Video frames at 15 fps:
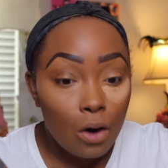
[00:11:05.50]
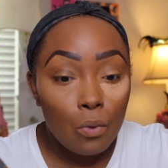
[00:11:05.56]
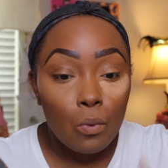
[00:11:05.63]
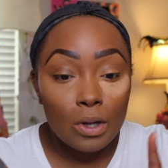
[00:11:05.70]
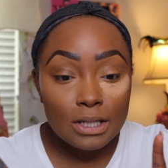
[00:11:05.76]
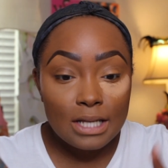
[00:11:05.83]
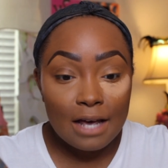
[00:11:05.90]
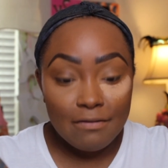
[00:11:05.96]

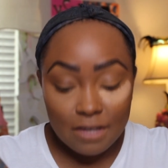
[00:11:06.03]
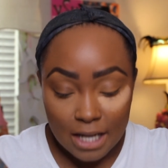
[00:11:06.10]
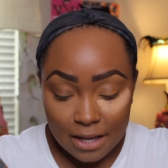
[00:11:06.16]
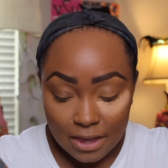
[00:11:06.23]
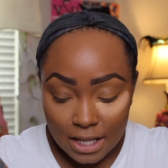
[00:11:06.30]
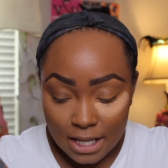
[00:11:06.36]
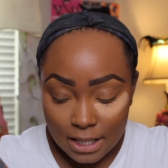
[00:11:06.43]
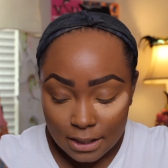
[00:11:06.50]
Once I've
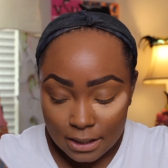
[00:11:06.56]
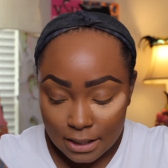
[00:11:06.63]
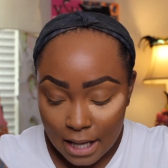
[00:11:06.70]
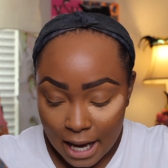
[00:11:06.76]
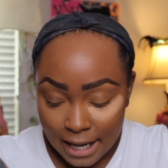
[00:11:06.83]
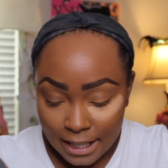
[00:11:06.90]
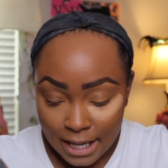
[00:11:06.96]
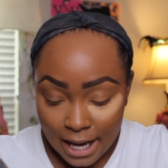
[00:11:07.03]
done this,
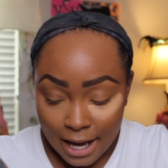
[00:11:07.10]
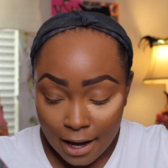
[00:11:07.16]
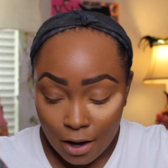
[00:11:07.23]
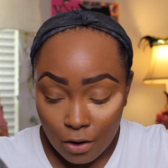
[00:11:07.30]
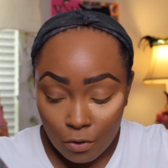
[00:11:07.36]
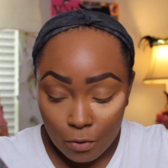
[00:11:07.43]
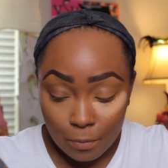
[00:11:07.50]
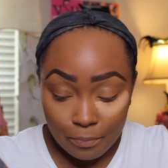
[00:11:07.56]
I
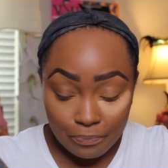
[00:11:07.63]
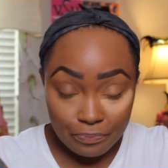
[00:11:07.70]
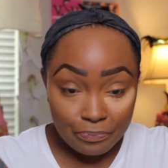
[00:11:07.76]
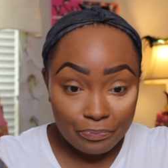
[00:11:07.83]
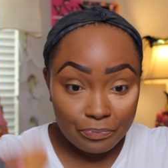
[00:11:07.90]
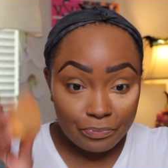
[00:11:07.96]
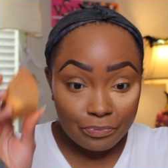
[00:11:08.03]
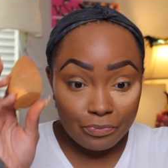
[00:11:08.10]
now
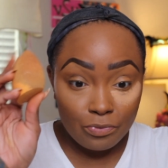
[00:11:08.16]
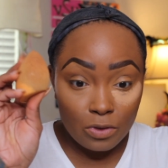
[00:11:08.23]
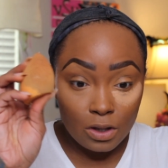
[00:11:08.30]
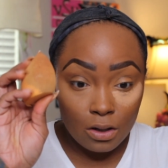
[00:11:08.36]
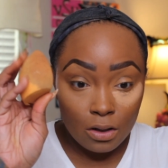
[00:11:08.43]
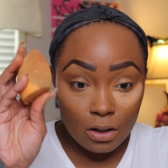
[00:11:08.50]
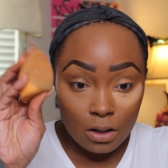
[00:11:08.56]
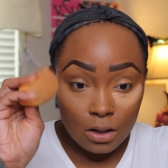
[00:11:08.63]

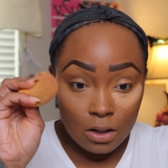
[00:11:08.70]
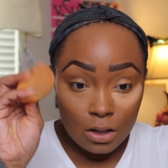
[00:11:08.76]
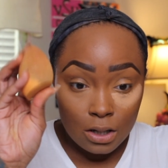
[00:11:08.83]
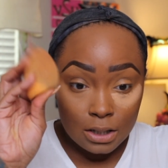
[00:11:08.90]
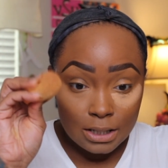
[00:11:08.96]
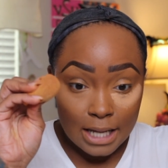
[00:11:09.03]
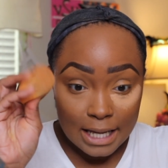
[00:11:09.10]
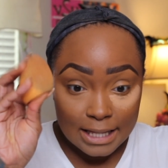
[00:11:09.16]

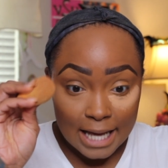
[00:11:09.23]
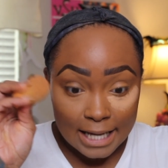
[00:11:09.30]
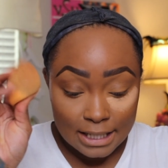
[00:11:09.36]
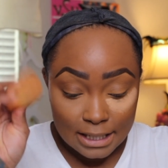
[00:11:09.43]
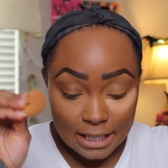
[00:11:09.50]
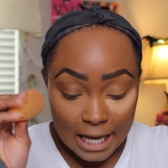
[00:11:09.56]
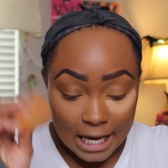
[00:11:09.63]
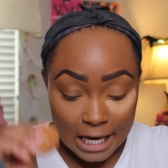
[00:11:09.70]
take that
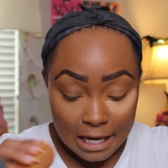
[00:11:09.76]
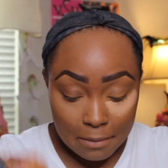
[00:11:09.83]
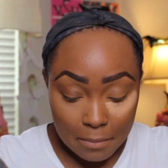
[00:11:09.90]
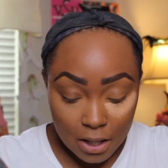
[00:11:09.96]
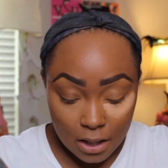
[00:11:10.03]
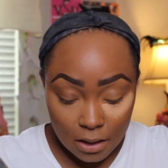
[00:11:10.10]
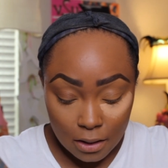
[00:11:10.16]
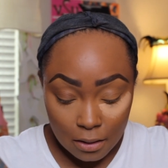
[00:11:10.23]

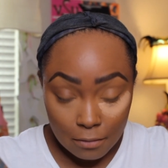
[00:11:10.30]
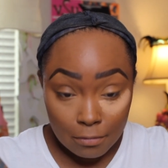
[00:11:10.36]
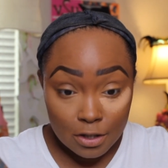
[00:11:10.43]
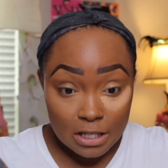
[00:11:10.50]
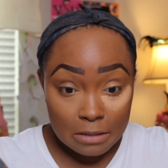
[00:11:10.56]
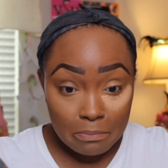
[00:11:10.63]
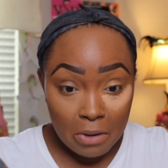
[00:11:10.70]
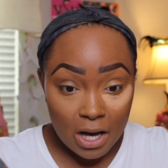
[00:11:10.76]
same
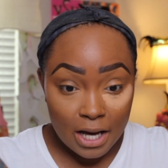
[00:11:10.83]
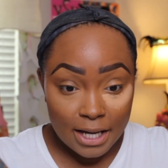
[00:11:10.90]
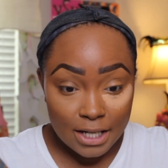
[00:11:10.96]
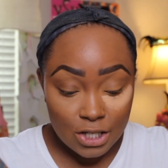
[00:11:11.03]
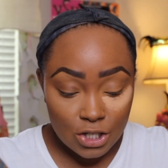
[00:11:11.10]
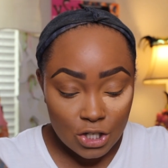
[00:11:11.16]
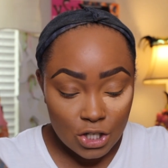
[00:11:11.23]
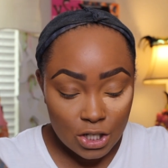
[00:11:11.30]

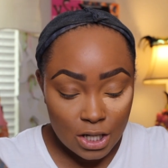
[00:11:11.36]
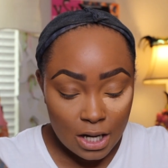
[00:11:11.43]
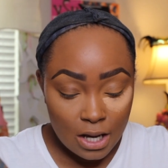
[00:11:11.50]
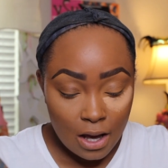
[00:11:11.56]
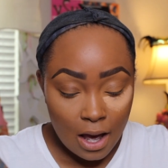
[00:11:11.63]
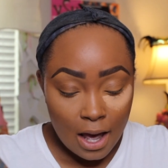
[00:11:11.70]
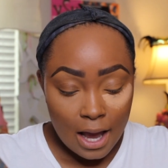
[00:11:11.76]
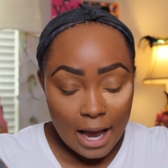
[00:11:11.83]
sponge
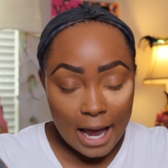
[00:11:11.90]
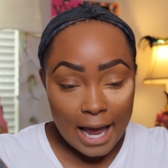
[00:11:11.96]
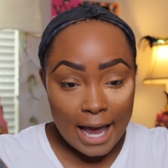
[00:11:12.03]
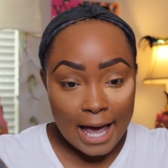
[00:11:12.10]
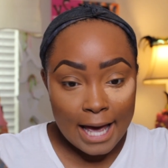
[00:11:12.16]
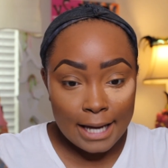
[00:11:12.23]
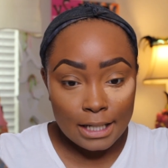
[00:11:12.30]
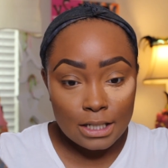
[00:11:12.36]

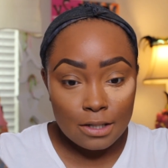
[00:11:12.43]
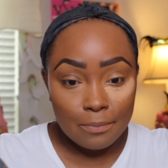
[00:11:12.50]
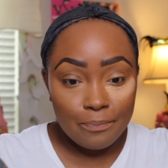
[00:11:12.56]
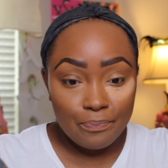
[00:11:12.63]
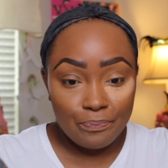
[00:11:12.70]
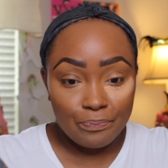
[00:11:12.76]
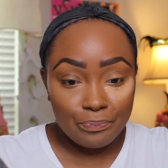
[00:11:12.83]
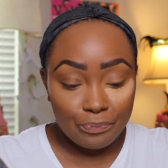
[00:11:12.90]
and
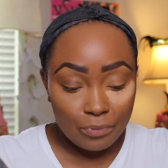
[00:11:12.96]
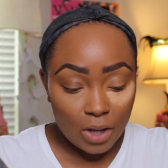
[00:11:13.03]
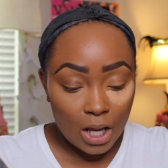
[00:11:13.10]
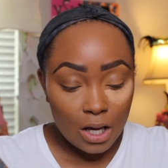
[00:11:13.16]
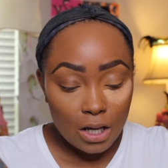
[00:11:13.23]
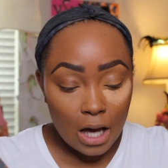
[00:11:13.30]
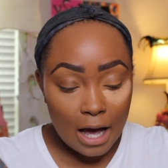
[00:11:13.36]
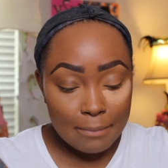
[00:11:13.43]

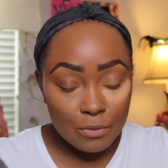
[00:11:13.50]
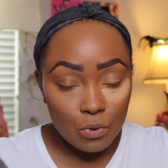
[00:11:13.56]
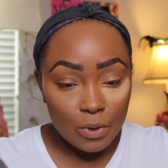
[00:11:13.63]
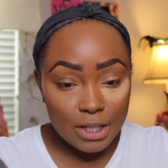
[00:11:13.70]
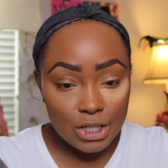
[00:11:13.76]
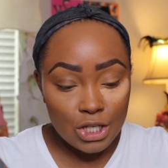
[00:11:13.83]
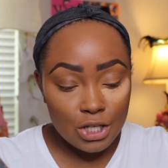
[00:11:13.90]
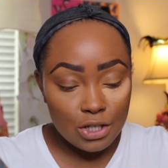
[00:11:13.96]
I'm
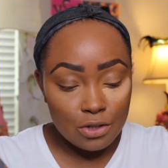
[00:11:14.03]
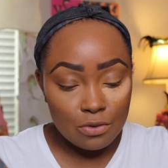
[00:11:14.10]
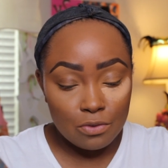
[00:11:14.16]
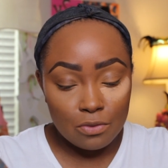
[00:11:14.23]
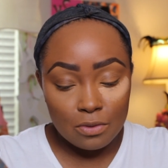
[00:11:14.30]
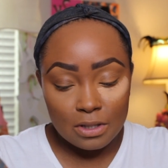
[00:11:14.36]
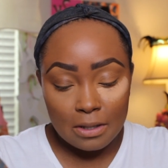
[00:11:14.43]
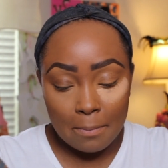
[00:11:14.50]
going to
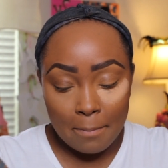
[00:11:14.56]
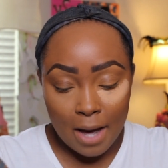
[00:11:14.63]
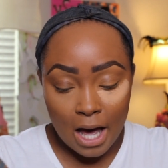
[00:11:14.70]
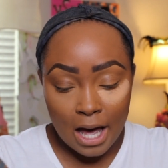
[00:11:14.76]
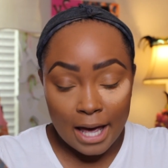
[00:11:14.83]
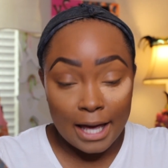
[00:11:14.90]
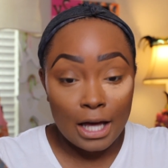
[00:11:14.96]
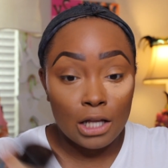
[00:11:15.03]
use
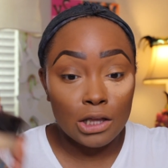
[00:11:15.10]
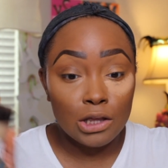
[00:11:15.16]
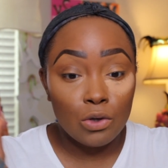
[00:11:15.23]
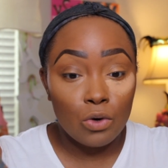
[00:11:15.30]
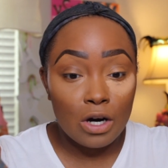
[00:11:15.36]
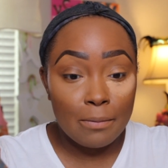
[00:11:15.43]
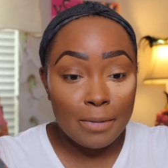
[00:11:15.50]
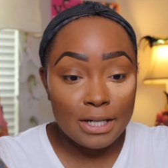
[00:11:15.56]
my
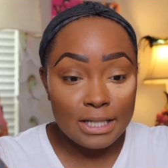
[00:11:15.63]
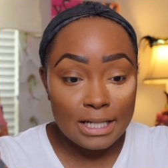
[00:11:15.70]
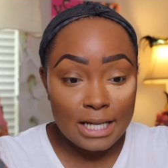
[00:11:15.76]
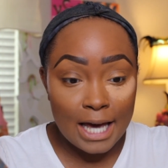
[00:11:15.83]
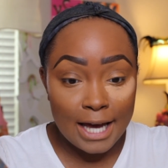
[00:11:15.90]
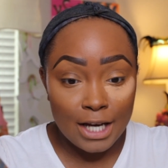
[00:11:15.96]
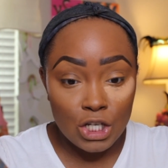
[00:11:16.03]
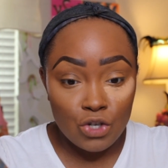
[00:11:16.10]
Laura
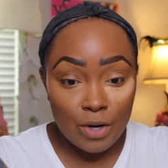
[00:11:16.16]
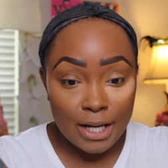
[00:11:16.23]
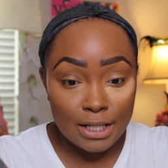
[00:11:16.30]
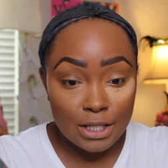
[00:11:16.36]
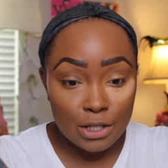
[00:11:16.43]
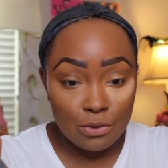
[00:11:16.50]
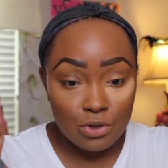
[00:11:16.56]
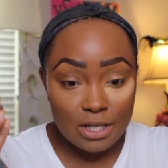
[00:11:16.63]
Mercier
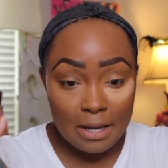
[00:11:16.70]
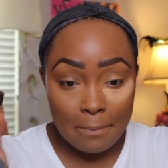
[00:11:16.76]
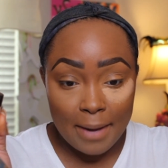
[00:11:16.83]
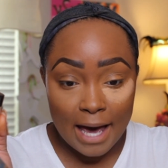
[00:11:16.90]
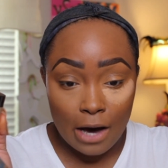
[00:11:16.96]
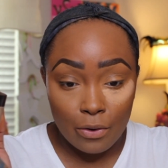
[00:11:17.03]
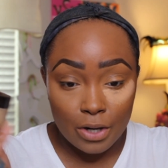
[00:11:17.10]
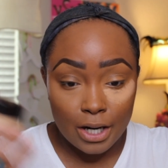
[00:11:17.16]
translucent
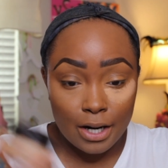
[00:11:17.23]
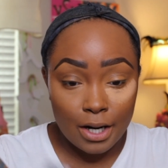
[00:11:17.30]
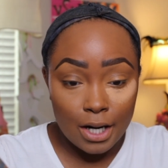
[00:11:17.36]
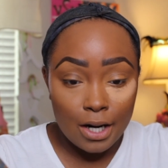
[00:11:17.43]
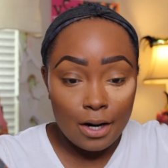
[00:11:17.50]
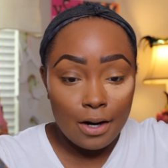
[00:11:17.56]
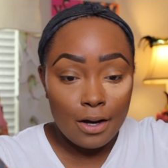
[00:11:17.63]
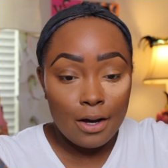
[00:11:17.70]
powder.
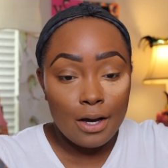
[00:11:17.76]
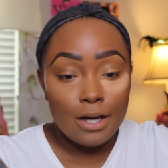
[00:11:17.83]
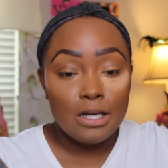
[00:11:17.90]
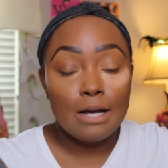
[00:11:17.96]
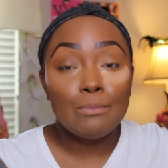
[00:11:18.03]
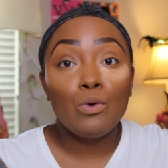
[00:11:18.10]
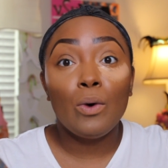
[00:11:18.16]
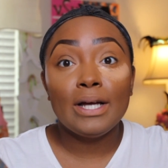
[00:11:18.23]
And
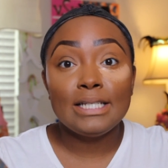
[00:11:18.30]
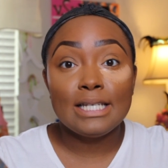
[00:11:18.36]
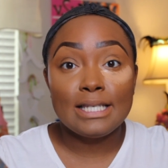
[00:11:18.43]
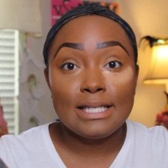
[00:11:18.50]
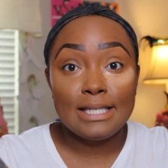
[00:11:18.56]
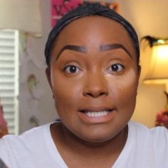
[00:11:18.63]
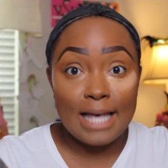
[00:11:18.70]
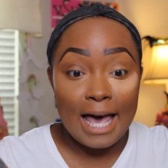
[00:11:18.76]
I'm going to
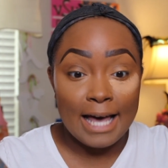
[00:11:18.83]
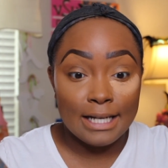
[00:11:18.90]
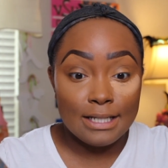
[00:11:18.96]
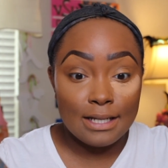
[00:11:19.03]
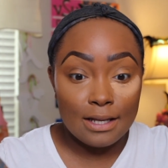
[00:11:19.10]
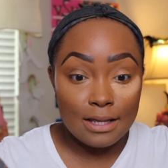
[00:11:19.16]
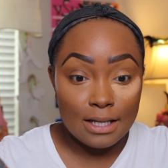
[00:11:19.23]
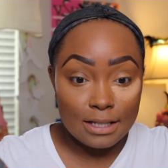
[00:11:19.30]

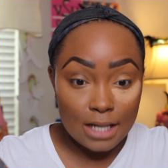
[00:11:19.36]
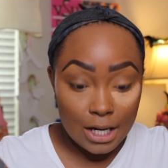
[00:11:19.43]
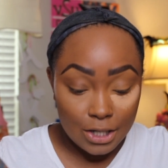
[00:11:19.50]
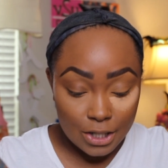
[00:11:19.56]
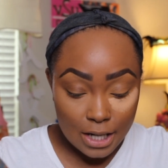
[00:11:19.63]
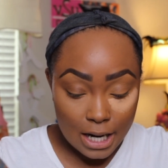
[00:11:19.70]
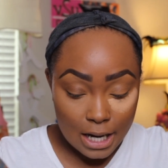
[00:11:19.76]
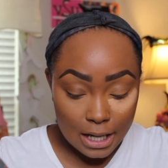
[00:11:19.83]
set this
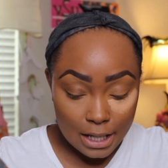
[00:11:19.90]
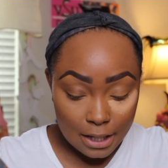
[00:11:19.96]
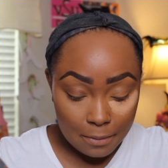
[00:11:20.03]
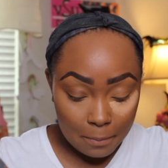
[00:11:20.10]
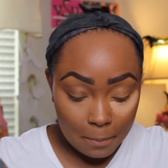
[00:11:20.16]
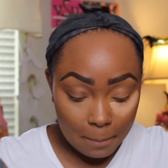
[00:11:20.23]
under eye